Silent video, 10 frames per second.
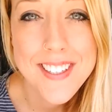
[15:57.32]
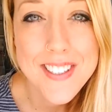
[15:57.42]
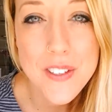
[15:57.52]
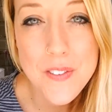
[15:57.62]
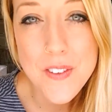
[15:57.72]

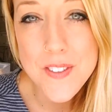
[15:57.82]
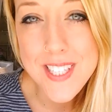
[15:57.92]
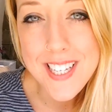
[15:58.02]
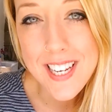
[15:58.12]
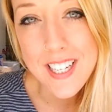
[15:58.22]
So if you've
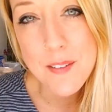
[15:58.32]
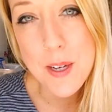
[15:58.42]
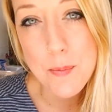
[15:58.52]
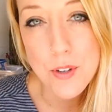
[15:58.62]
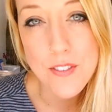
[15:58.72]
seen any of
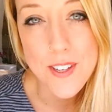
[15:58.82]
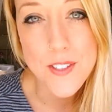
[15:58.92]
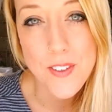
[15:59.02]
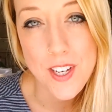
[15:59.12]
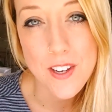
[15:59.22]
my previous
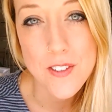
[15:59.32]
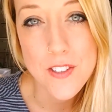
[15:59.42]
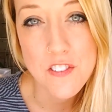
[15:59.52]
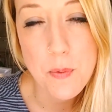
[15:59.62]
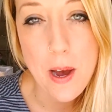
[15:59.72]
videos,
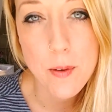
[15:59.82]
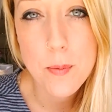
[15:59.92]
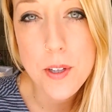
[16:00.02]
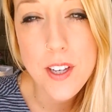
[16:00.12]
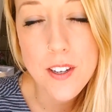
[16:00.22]
you've
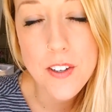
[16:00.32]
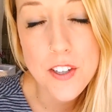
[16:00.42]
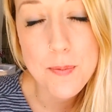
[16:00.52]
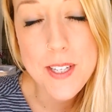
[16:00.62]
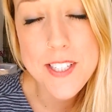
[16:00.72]
probably heard me